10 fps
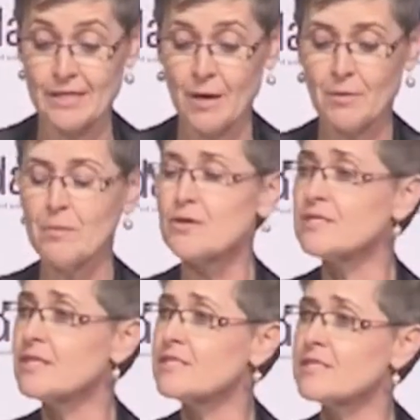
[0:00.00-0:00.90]
but most
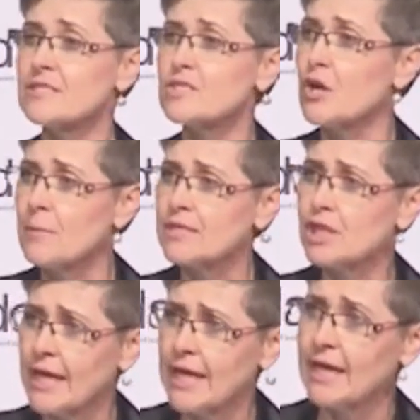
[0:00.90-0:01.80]
citizens don't much
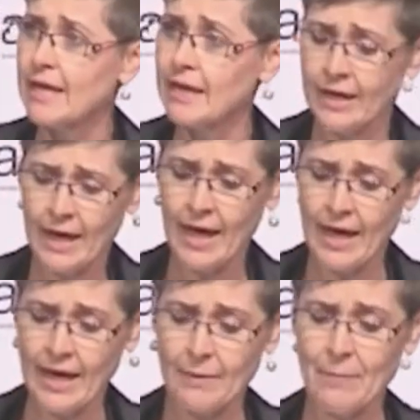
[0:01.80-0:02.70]
care
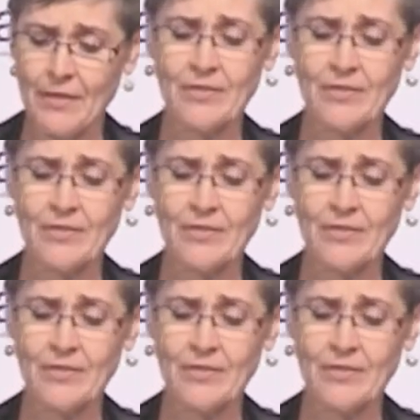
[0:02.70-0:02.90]
about the